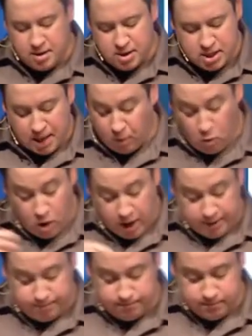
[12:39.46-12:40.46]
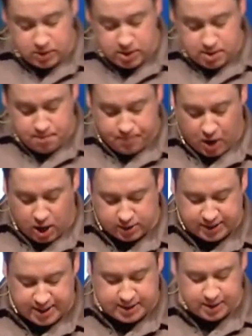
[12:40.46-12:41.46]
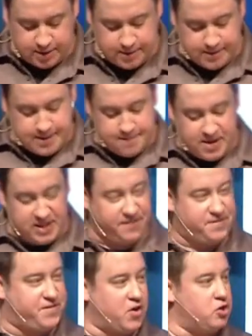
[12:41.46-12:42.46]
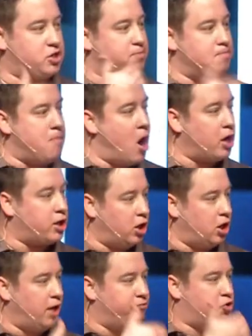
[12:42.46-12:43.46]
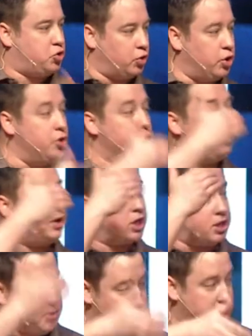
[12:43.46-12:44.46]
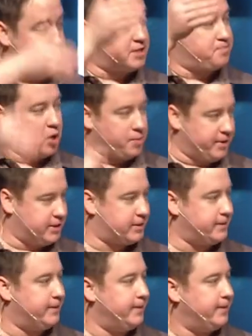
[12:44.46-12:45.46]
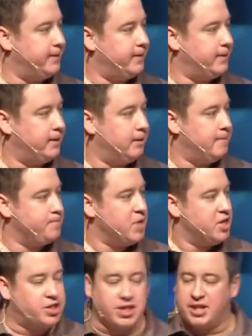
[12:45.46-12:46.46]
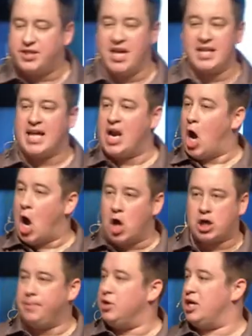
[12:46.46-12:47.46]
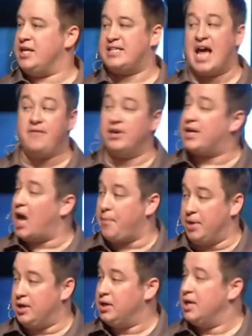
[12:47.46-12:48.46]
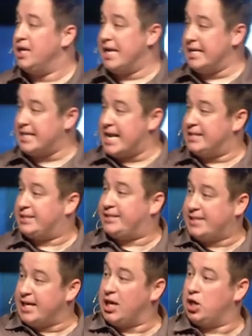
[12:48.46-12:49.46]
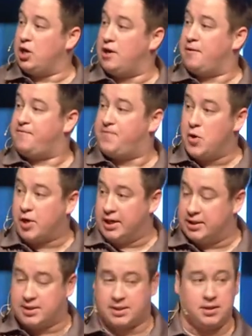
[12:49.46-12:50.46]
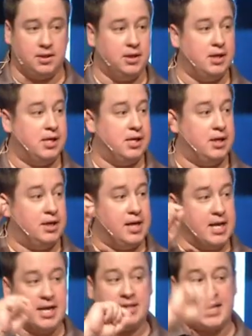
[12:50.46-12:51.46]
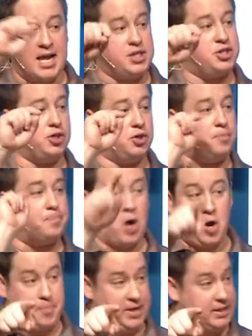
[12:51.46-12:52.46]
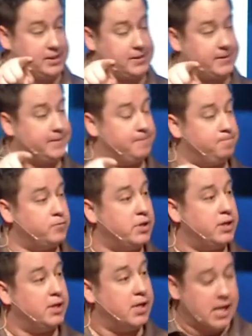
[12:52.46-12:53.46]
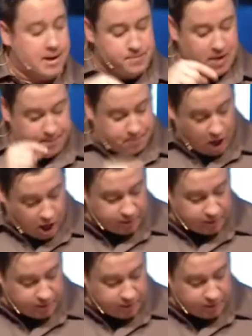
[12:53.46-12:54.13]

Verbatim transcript: Number one, Paul says that the first marker of true community is purpose. You see, the thing that all communities have in common is a singular focus, an intentional purpose. And Paul